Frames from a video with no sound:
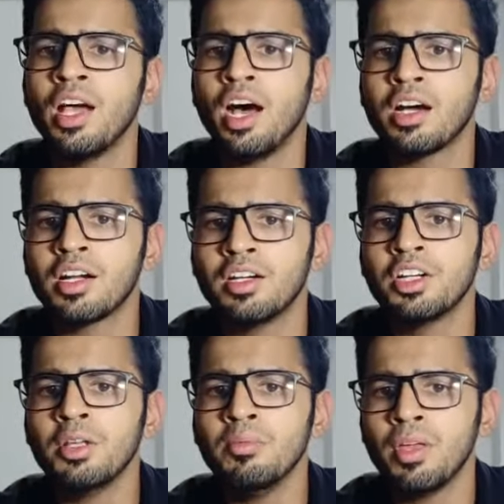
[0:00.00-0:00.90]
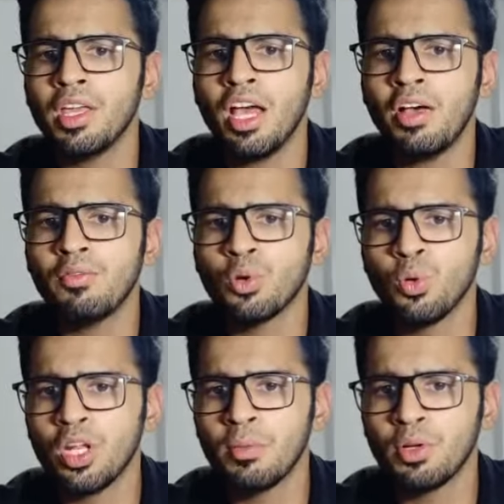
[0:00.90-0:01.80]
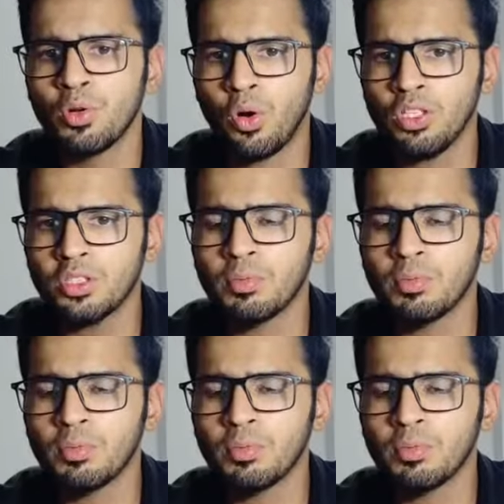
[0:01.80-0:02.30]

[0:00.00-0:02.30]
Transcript: A country may have low labor cost,